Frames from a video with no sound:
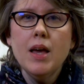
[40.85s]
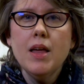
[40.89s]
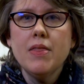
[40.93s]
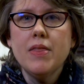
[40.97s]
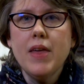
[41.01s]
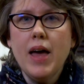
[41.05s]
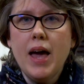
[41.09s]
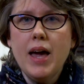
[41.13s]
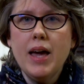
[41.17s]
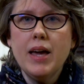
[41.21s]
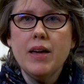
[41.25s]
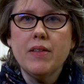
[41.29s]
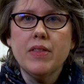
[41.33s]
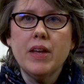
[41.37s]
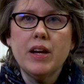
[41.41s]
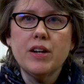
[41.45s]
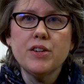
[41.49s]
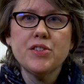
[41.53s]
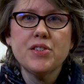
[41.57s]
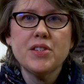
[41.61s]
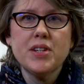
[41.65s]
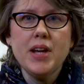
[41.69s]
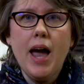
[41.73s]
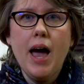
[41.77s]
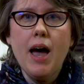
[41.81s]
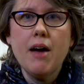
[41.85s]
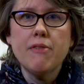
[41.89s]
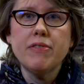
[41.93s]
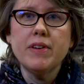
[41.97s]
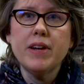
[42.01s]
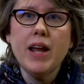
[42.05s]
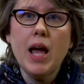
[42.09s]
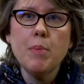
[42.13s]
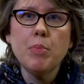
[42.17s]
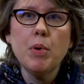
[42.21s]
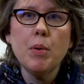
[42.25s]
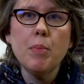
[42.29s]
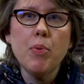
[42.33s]
They and their staff
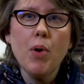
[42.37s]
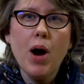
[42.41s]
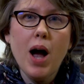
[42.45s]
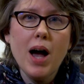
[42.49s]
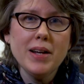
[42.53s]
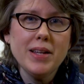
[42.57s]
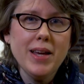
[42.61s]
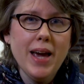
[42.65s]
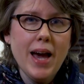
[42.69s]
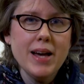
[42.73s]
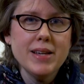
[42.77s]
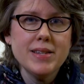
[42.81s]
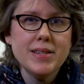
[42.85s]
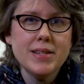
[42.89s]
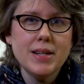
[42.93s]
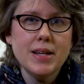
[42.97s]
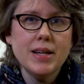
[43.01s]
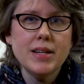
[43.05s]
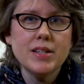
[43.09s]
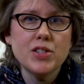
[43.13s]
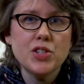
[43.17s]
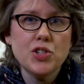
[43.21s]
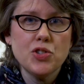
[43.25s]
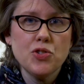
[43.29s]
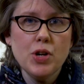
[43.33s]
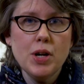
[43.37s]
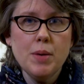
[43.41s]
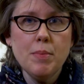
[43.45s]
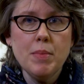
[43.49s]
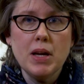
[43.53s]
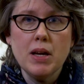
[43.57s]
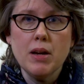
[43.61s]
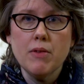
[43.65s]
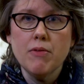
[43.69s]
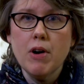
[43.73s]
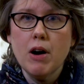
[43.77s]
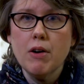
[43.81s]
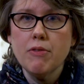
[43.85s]
enable broadcasting and
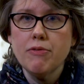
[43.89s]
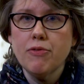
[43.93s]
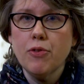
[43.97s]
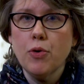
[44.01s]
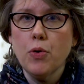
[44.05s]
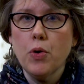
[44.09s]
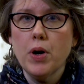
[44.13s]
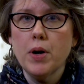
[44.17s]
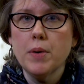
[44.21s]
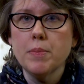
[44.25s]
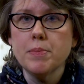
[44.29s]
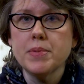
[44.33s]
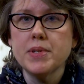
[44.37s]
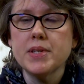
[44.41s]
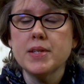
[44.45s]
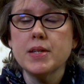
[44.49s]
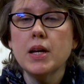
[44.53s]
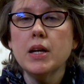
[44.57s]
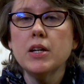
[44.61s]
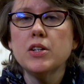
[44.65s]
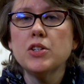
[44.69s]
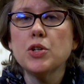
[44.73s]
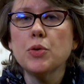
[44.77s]
streaming of our forums